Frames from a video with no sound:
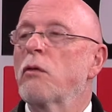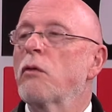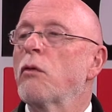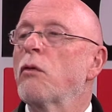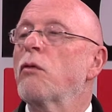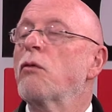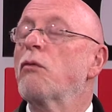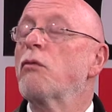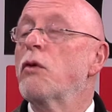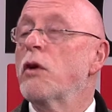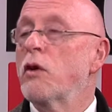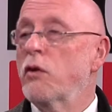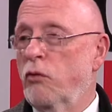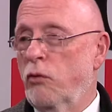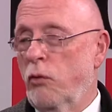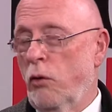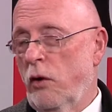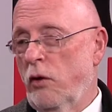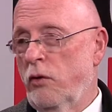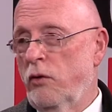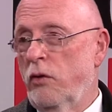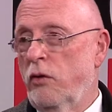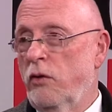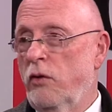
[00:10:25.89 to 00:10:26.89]

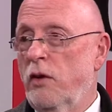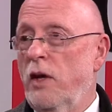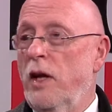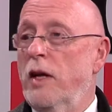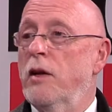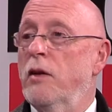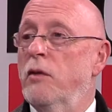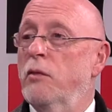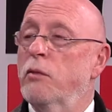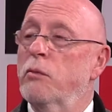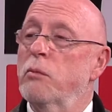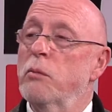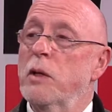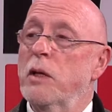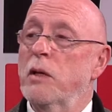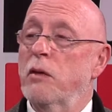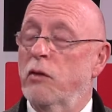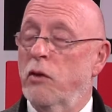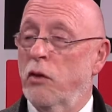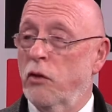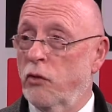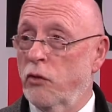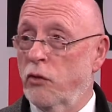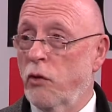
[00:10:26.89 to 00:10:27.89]
resources, and it means
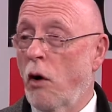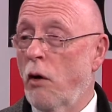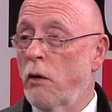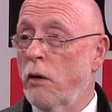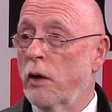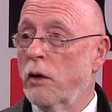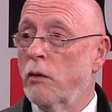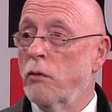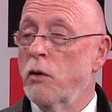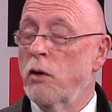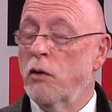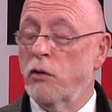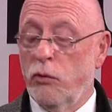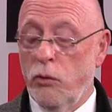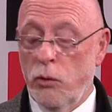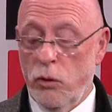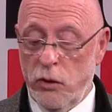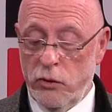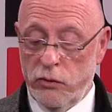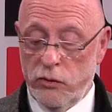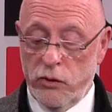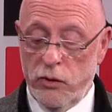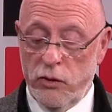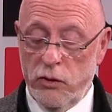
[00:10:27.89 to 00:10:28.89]
historic
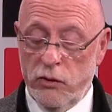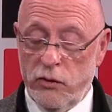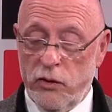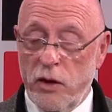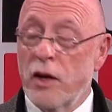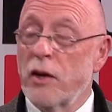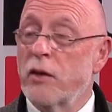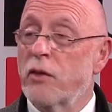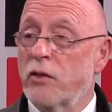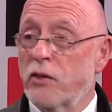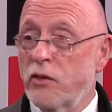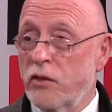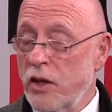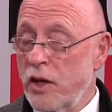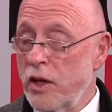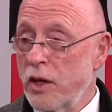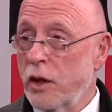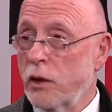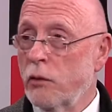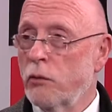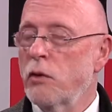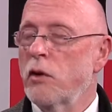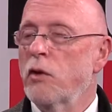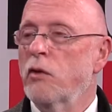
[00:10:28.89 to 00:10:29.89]
resources,
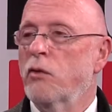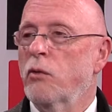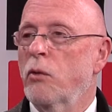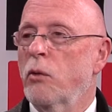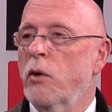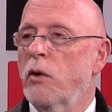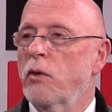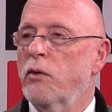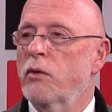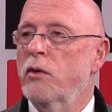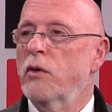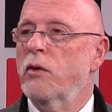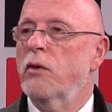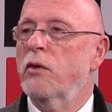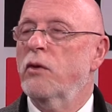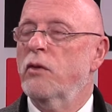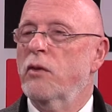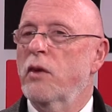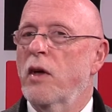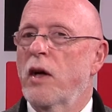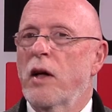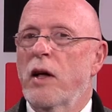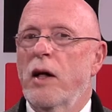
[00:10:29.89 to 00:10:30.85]
scenic resources,